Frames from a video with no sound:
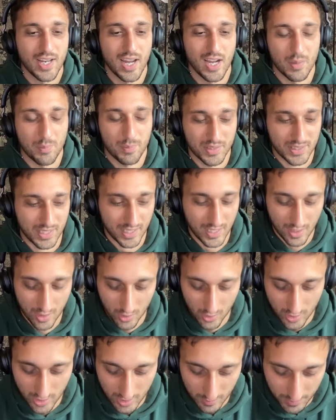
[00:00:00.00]
in a
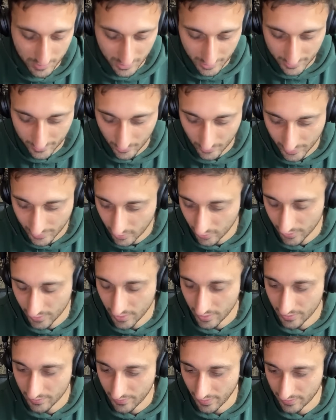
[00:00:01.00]
particular
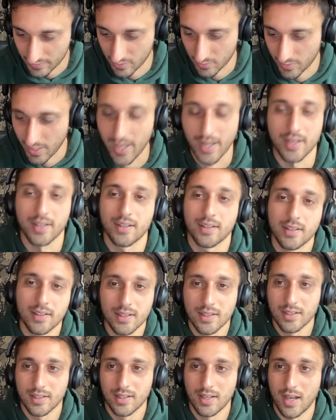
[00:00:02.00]
area, that's okay.
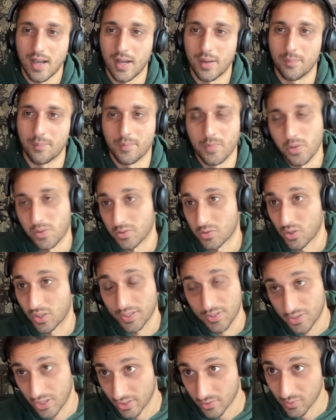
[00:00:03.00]
You can try
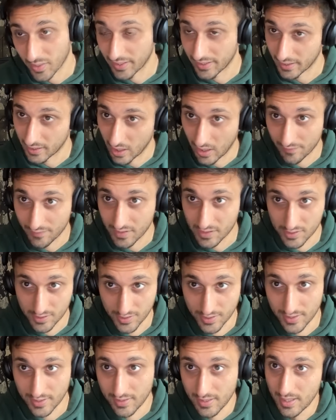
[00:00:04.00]
to generate it.
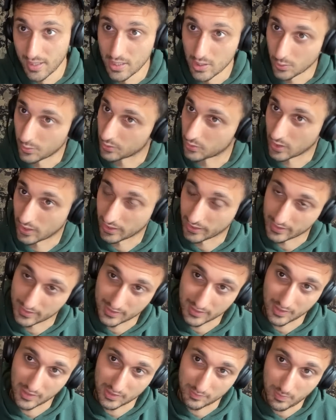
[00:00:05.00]
Obviously, you can try to
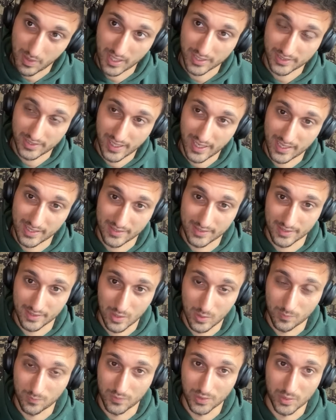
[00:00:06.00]
listen to this podcast, and
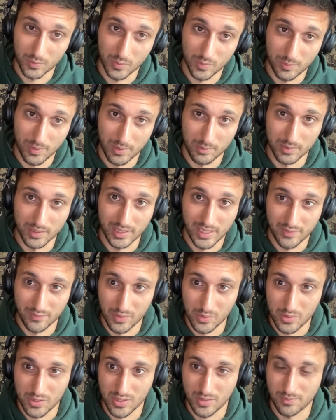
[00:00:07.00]
hopefully, we'll be able to give
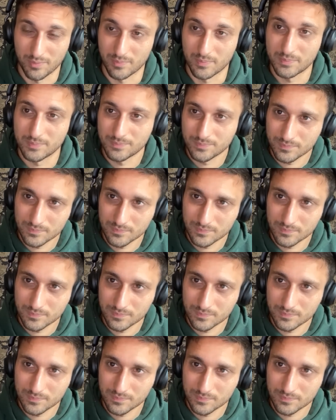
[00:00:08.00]
you some